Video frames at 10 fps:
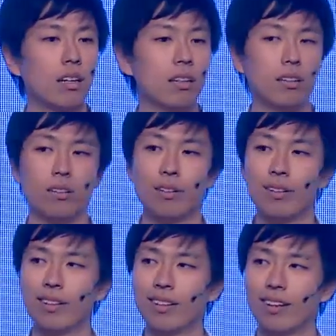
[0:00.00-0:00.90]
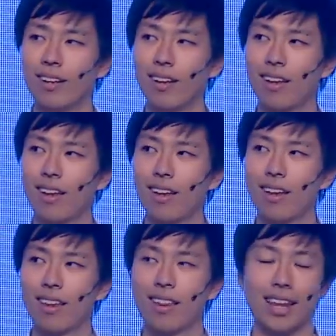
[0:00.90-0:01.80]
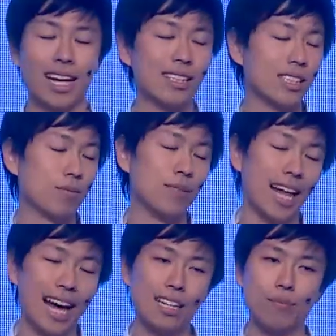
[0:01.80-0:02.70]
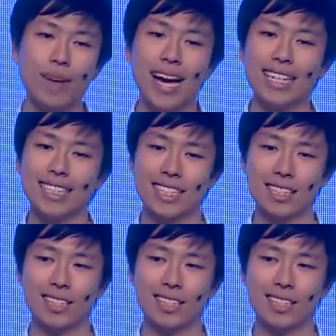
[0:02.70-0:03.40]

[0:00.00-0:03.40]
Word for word: oh, that is black magic.